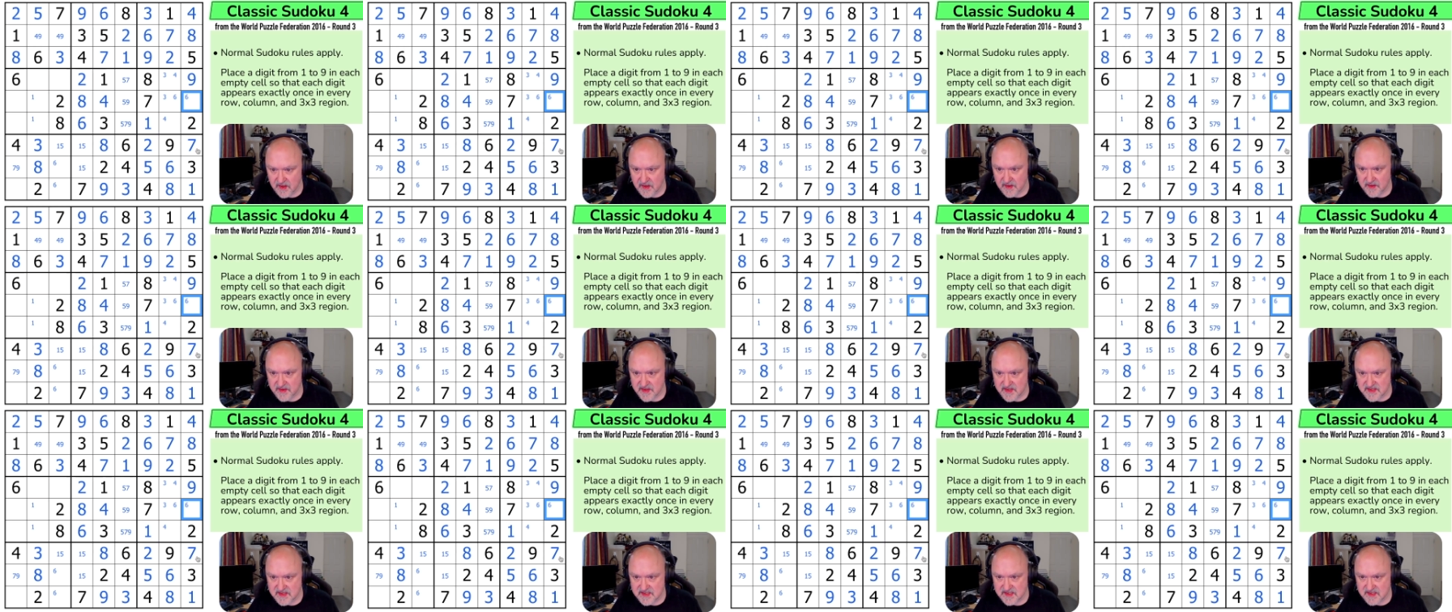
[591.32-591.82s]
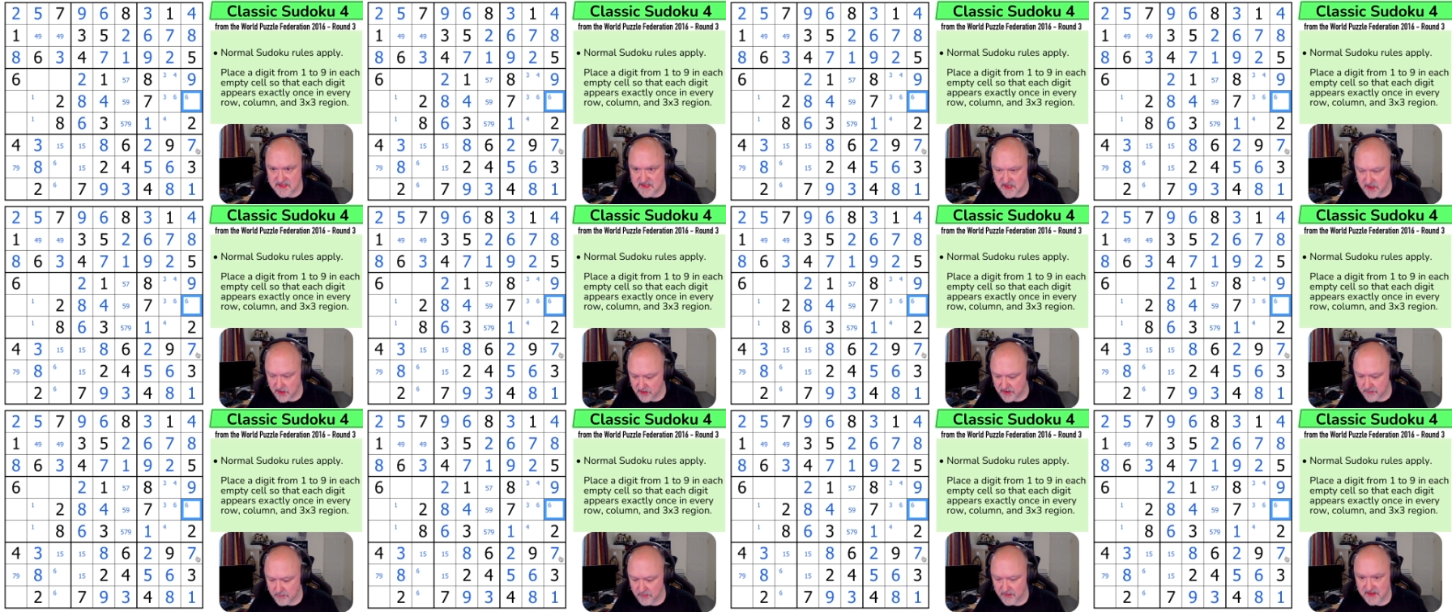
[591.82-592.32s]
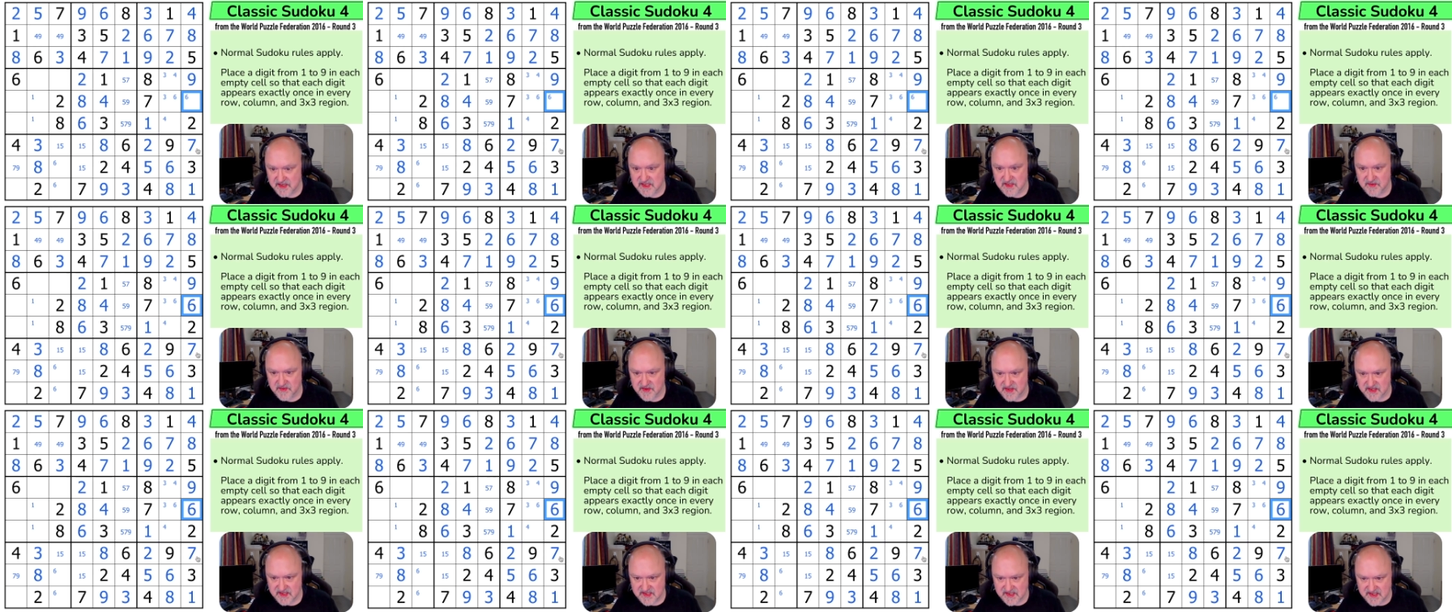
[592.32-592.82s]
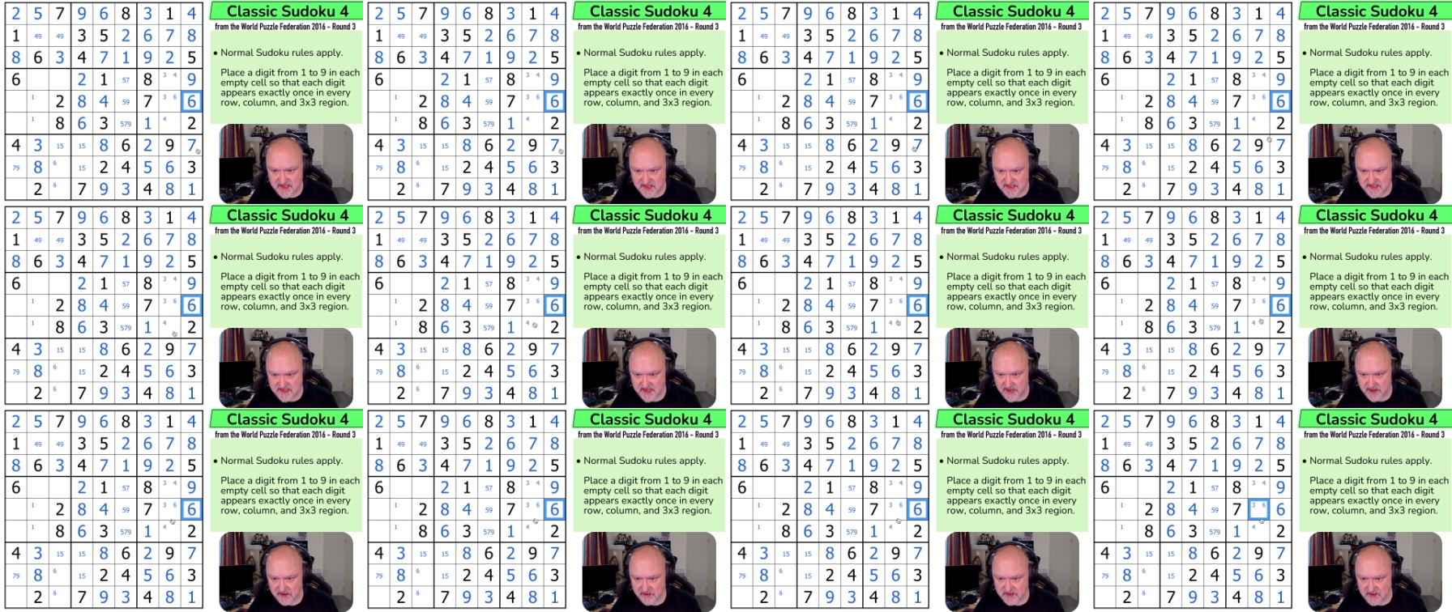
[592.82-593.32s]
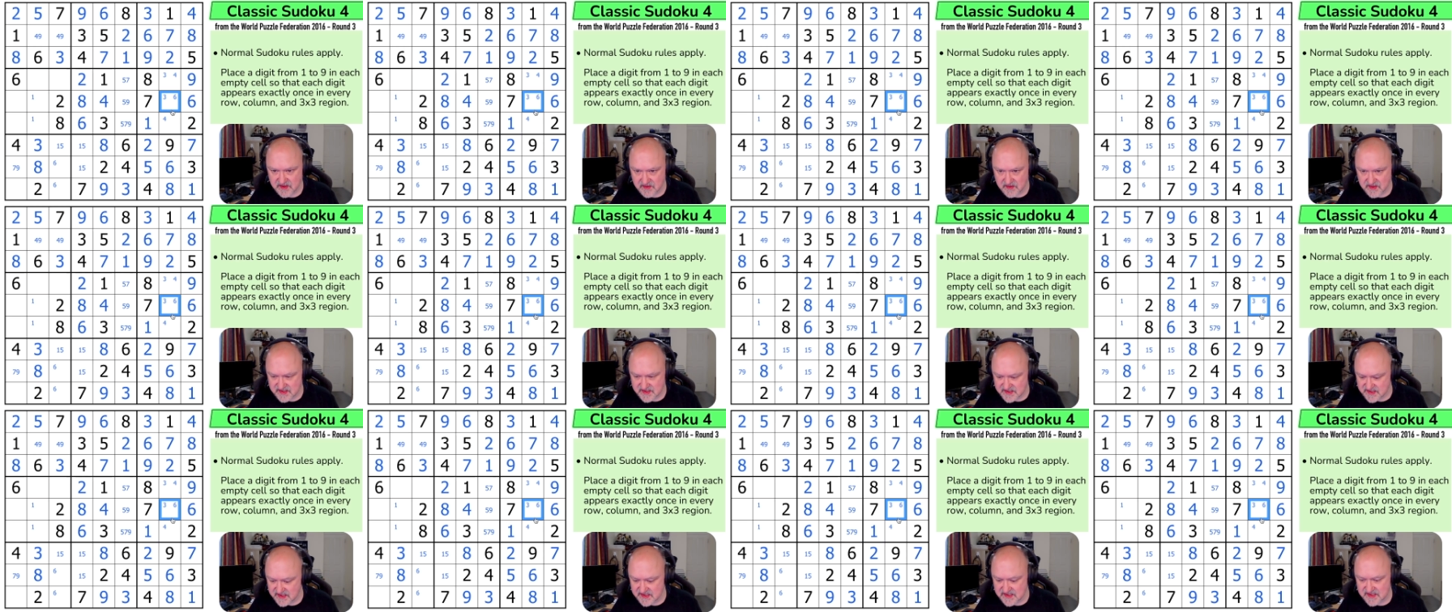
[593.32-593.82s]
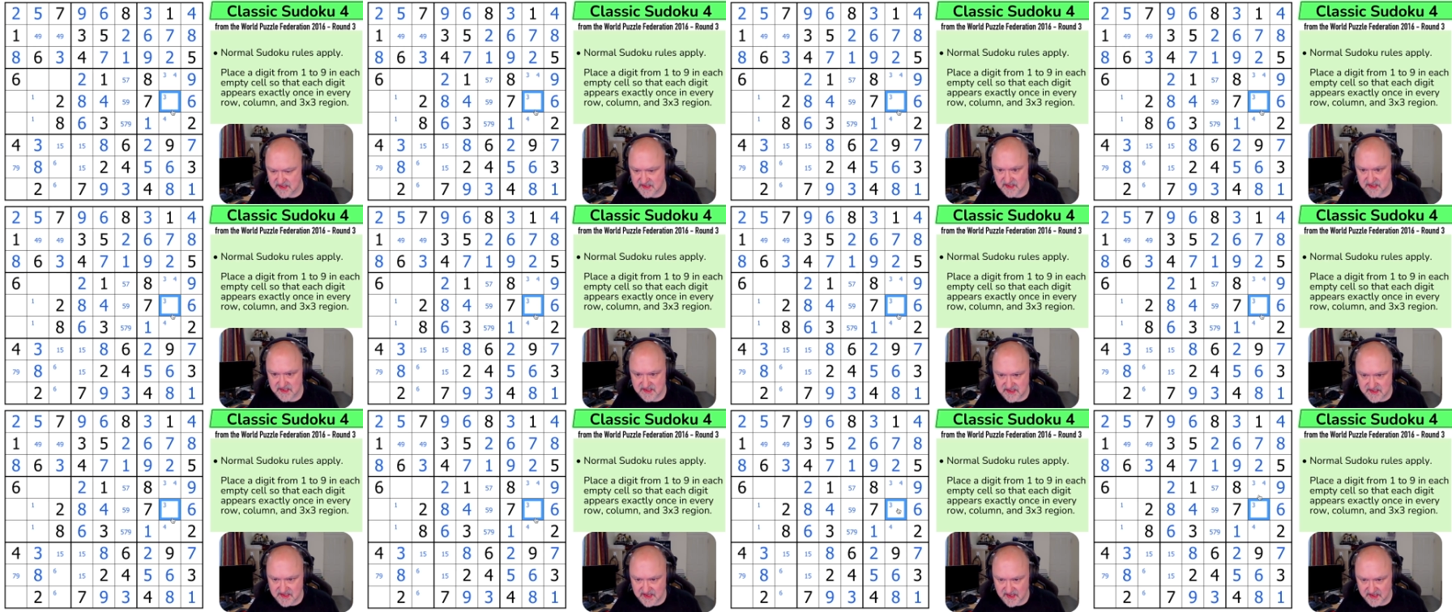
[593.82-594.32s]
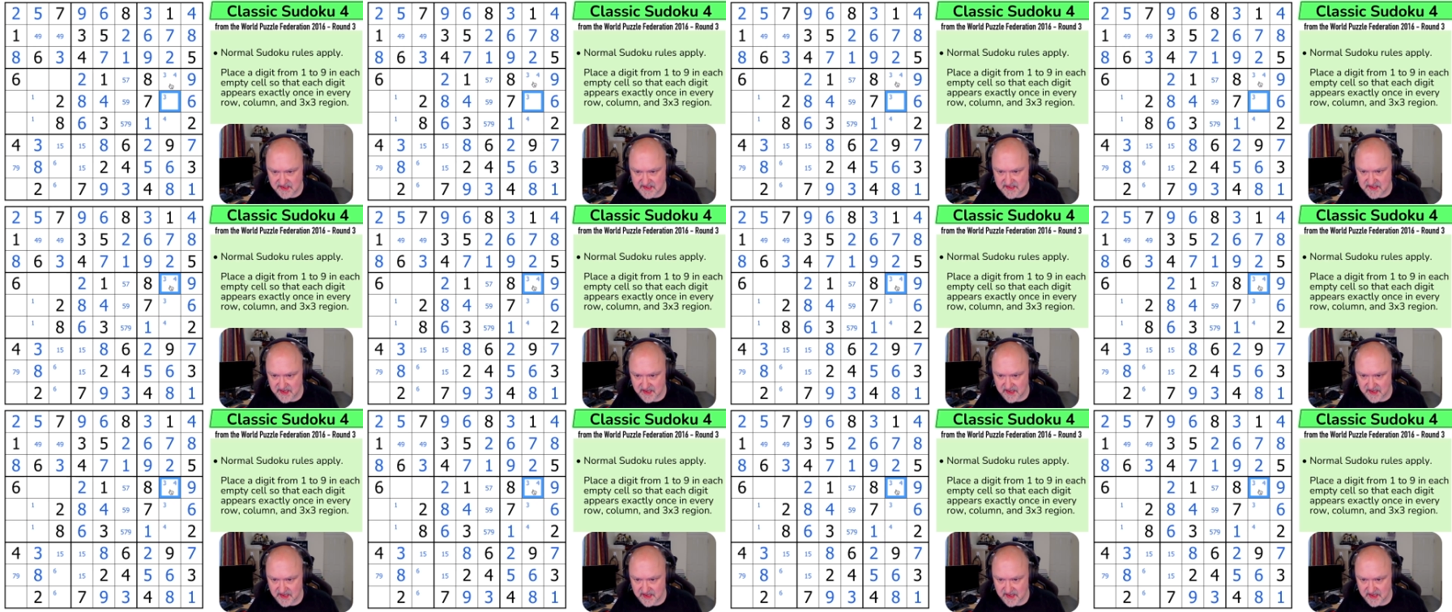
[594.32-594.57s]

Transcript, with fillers: This is the only place for the 6 now, so this isn't the 6,